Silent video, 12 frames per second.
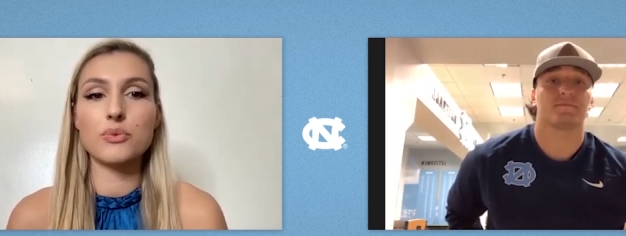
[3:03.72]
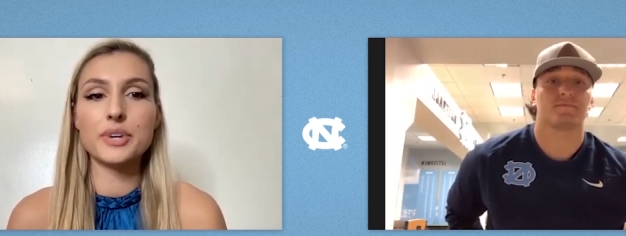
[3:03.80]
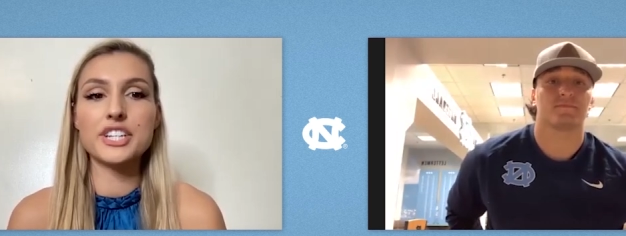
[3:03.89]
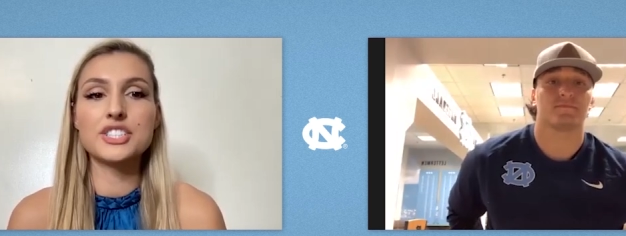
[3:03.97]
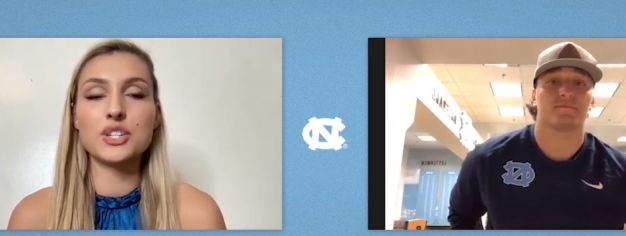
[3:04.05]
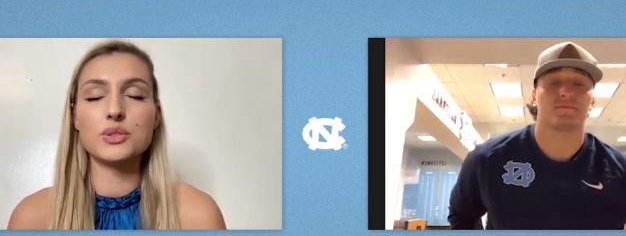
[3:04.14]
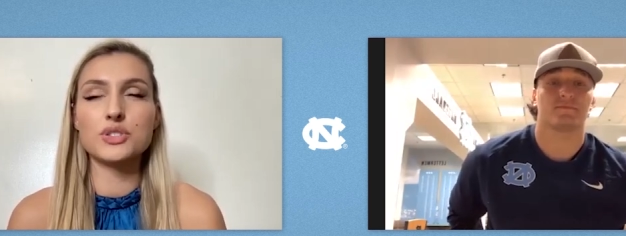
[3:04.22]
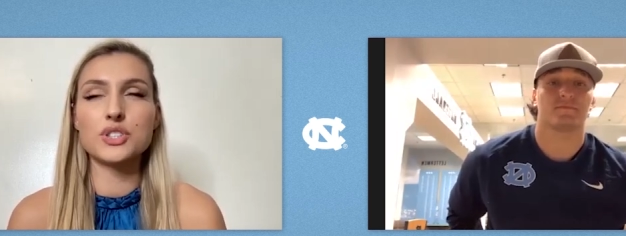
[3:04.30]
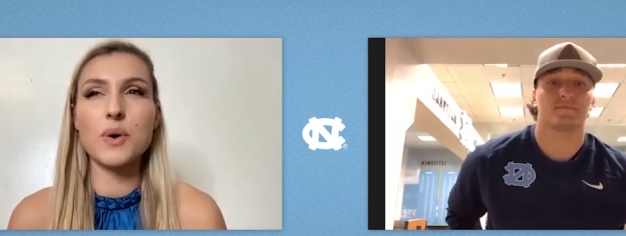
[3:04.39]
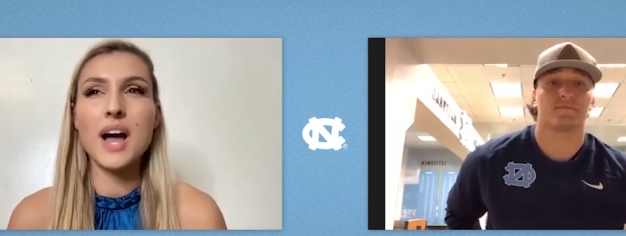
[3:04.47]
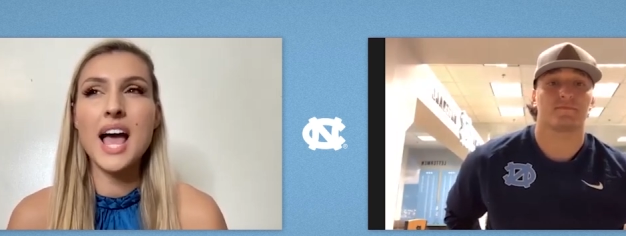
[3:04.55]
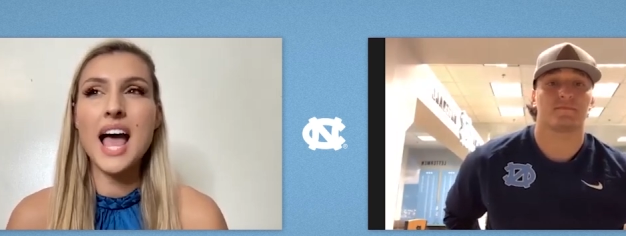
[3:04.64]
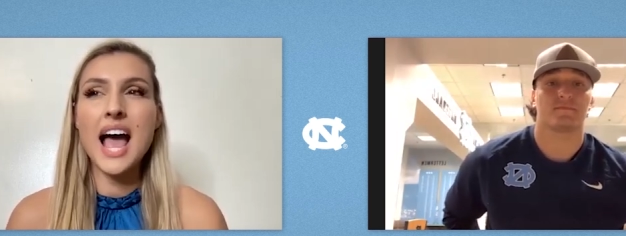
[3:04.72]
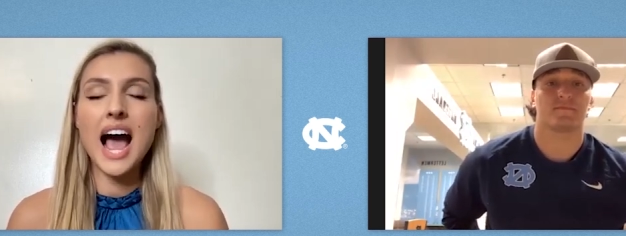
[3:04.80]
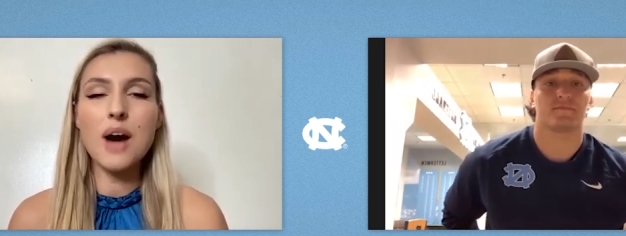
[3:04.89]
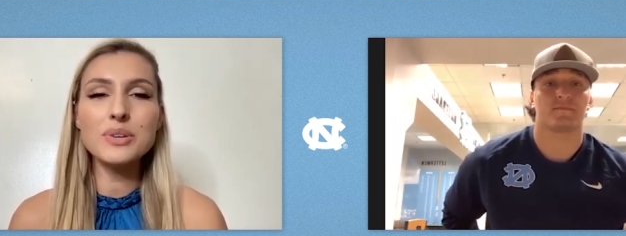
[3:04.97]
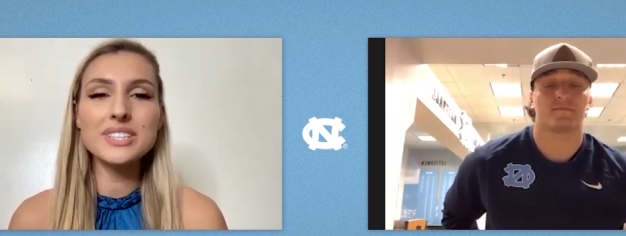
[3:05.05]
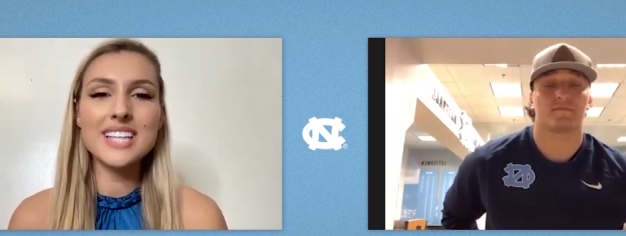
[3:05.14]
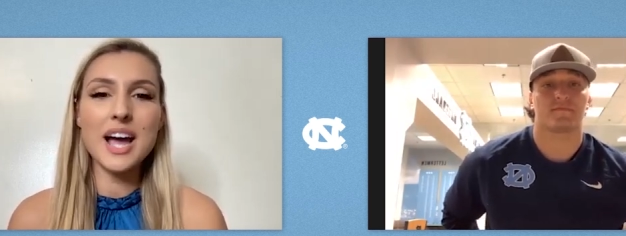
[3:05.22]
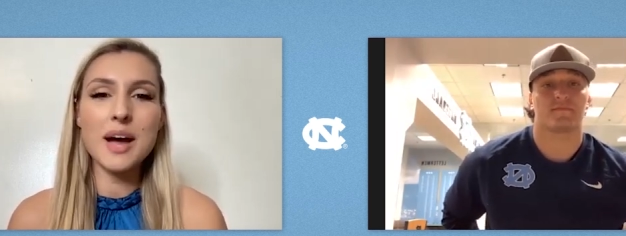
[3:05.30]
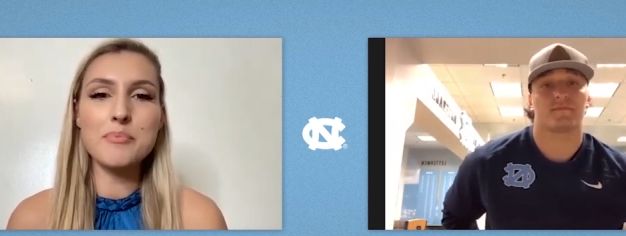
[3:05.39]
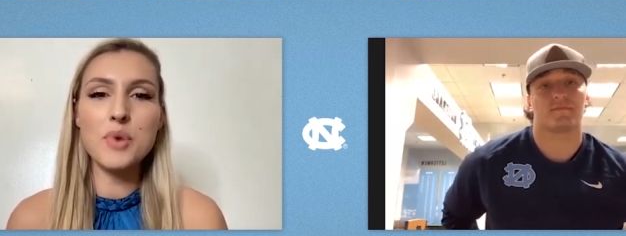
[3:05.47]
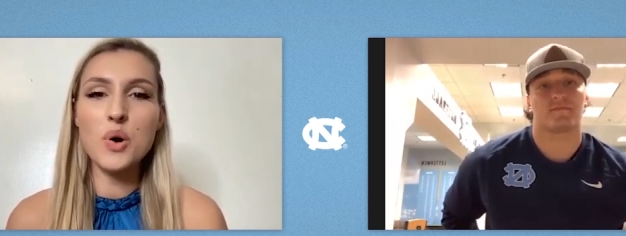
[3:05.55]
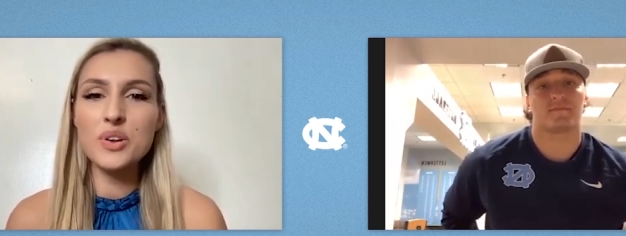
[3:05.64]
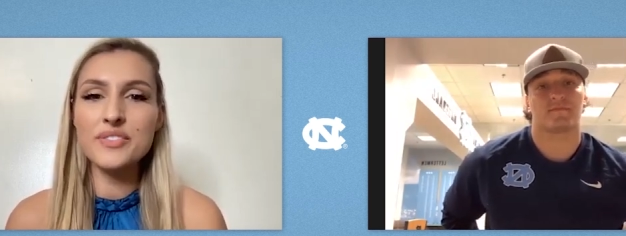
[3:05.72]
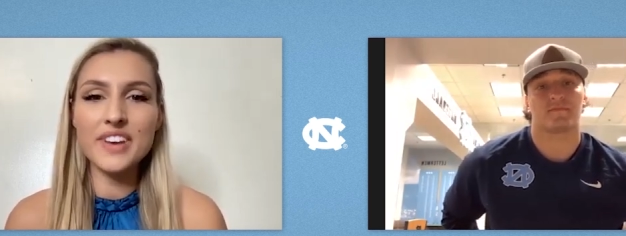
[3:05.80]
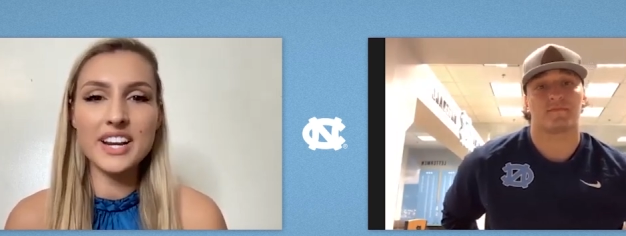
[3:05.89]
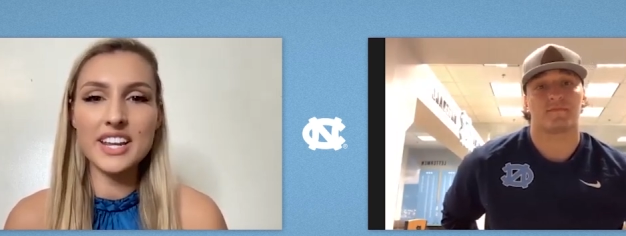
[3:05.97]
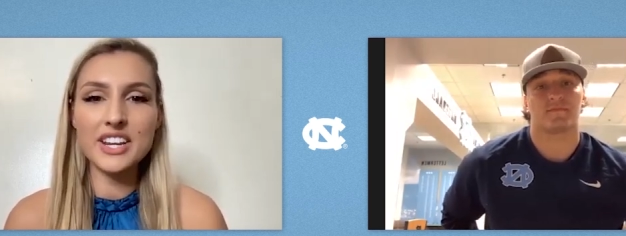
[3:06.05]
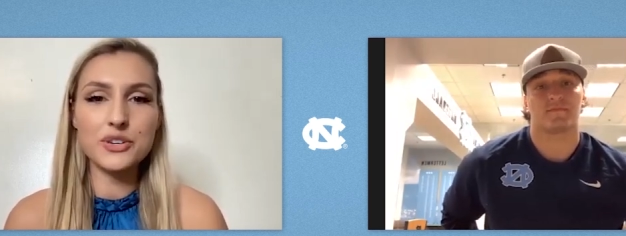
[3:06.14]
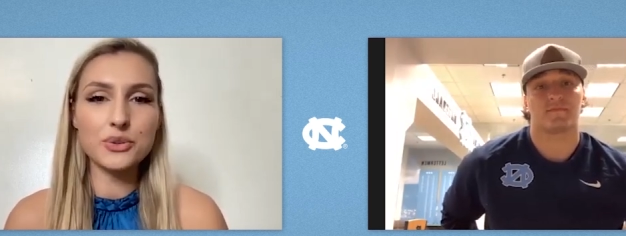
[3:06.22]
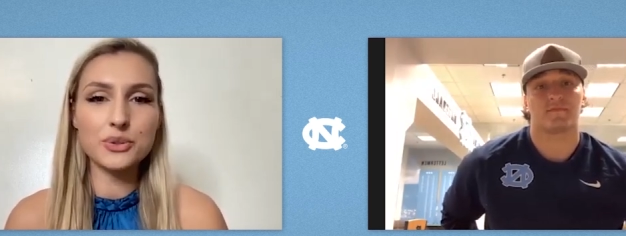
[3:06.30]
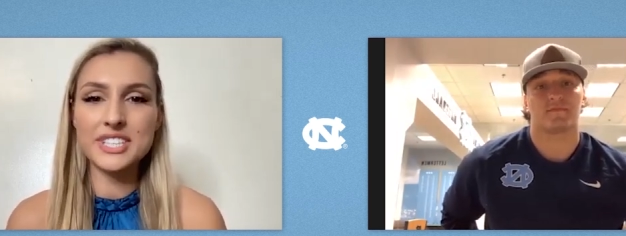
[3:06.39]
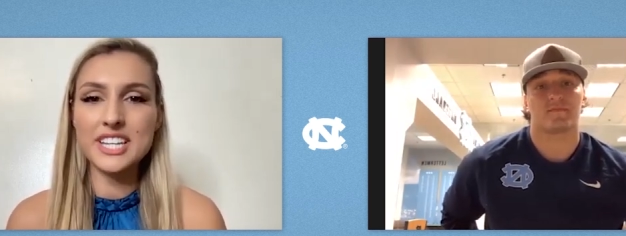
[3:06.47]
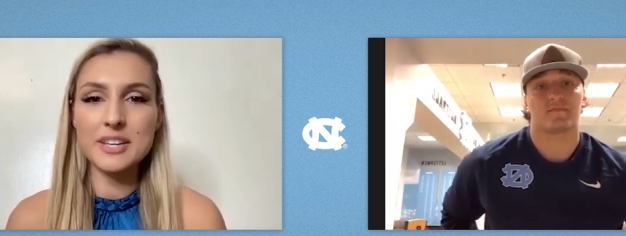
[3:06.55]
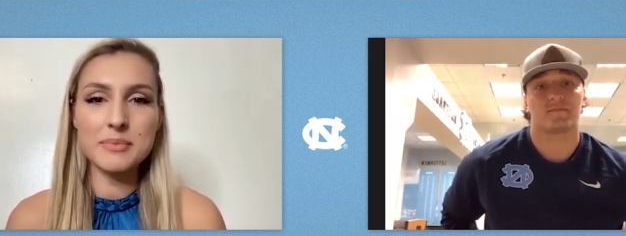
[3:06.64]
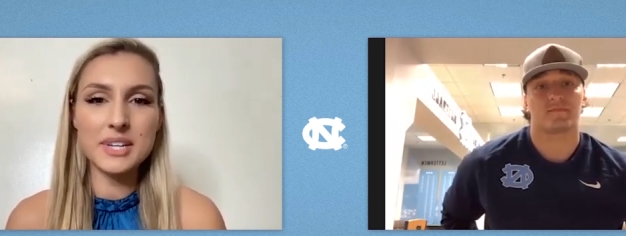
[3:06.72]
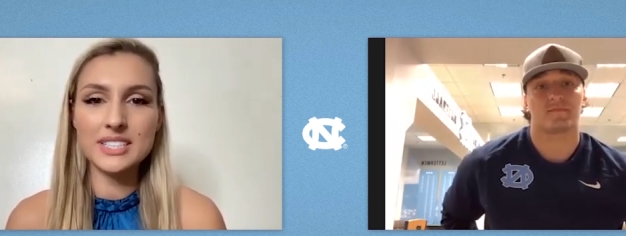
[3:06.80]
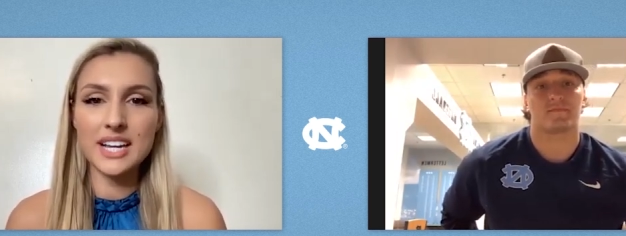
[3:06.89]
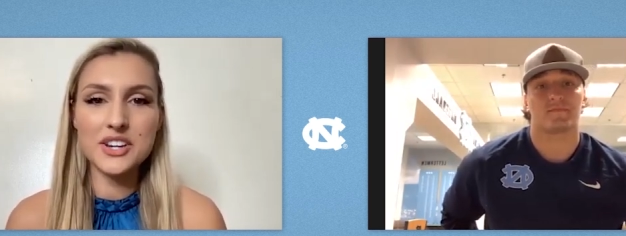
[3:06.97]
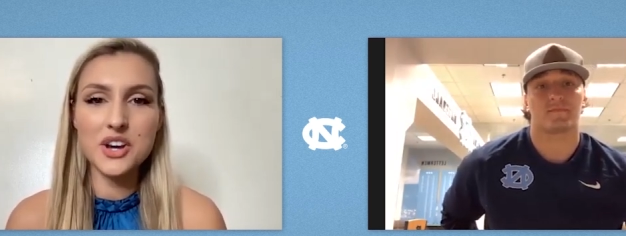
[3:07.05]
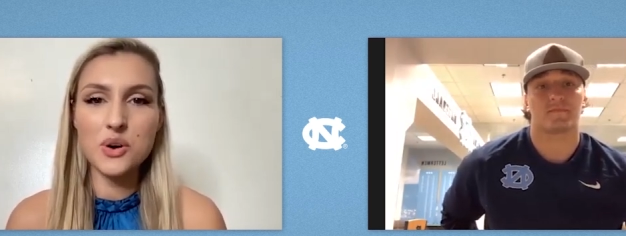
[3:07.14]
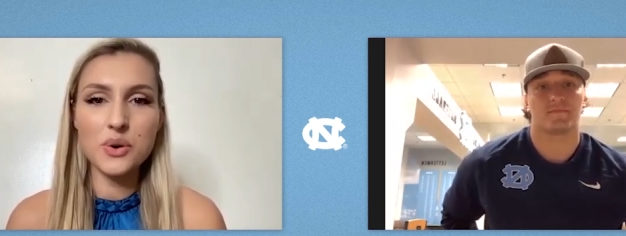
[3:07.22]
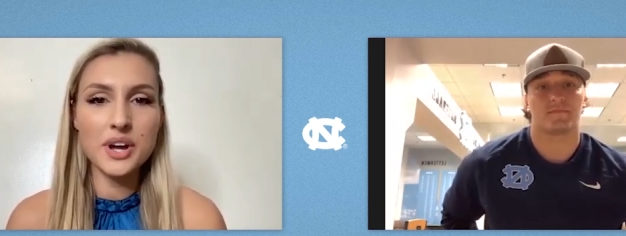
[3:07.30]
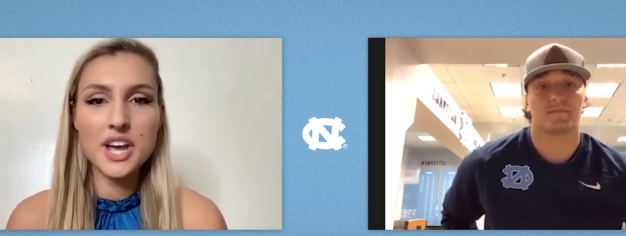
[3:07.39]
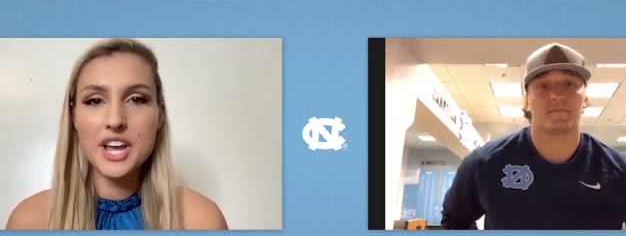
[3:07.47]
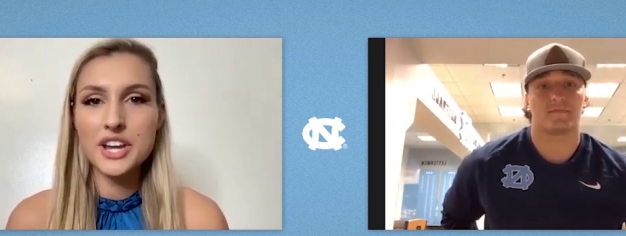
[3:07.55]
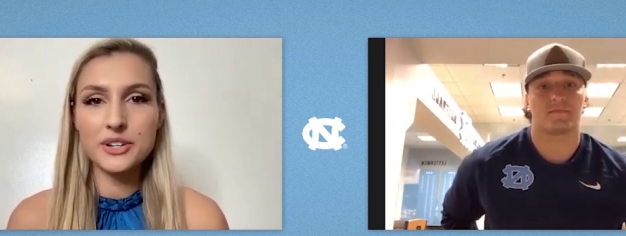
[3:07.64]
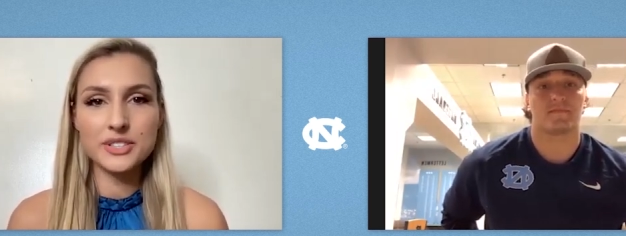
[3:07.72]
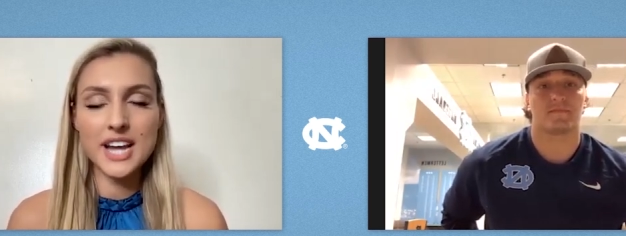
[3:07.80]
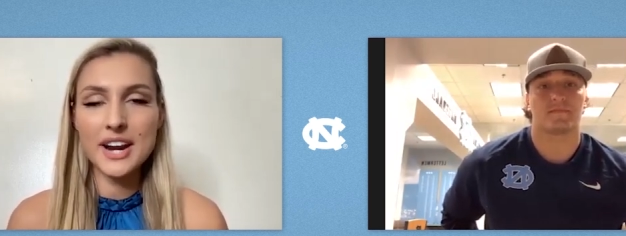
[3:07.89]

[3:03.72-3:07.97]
Speaker 1: a regional. So how has that motivated your team? Because I know your